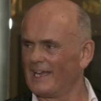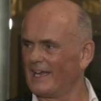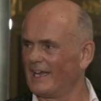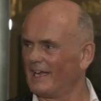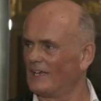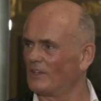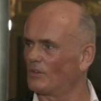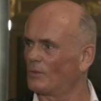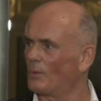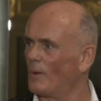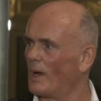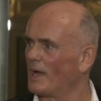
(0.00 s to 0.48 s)

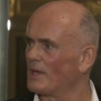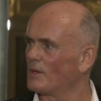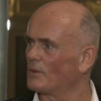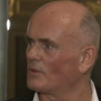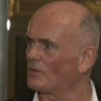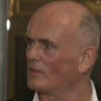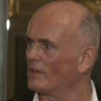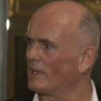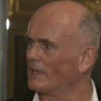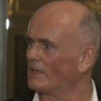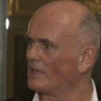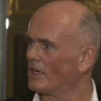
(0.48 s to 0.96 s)
It's why you
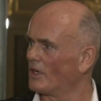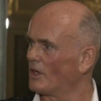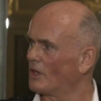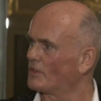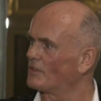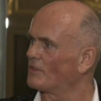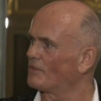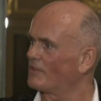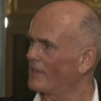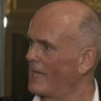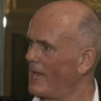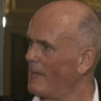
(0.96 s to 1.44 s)
see in a lot
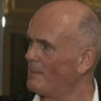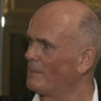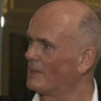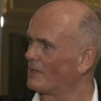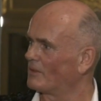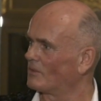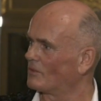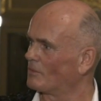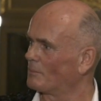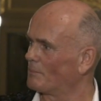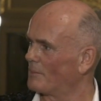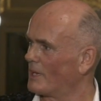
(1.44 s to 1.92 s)
of chemists,
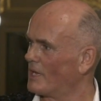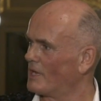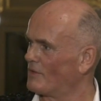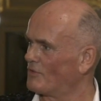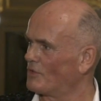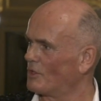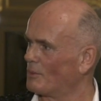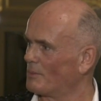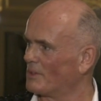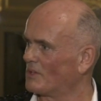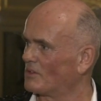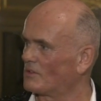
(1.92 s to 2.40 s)

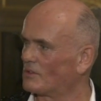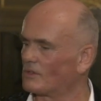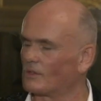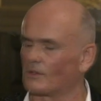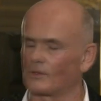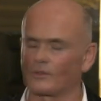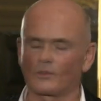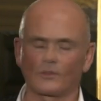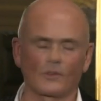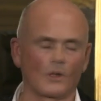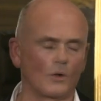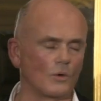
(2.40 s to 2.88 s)
perfume is still
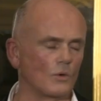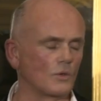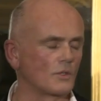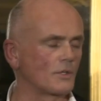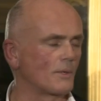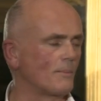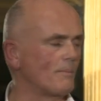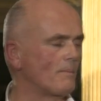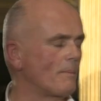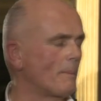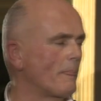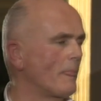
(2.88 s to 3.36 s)
sold.
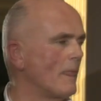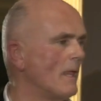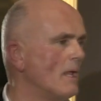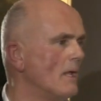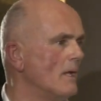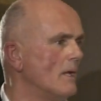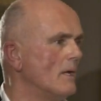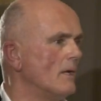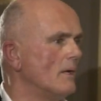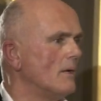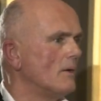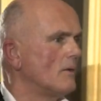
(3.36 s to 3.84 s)

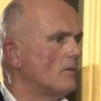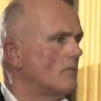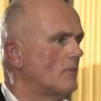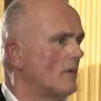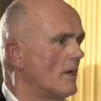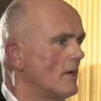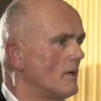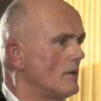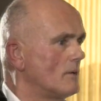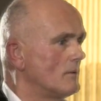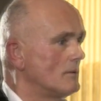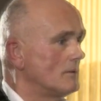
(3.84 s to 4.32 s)

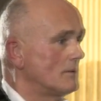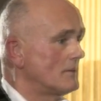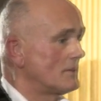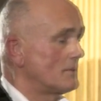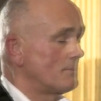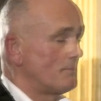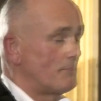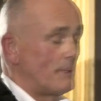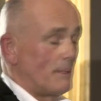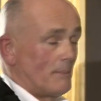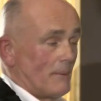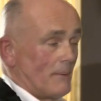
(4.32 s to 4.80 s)
So
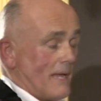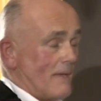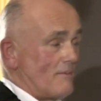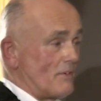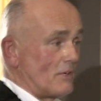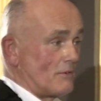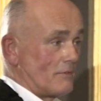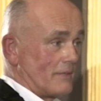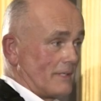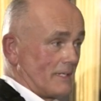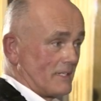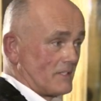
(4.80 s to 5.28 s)
people are having a
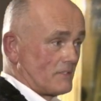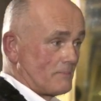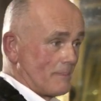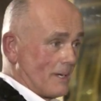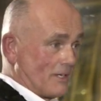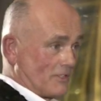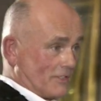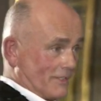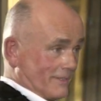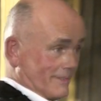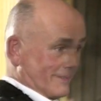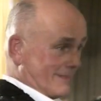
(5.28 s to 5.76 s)
really
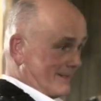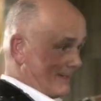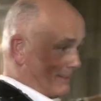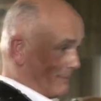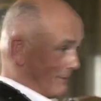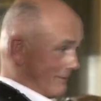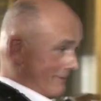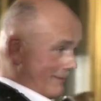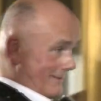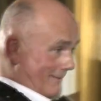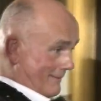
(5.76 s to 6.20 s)
smashing time around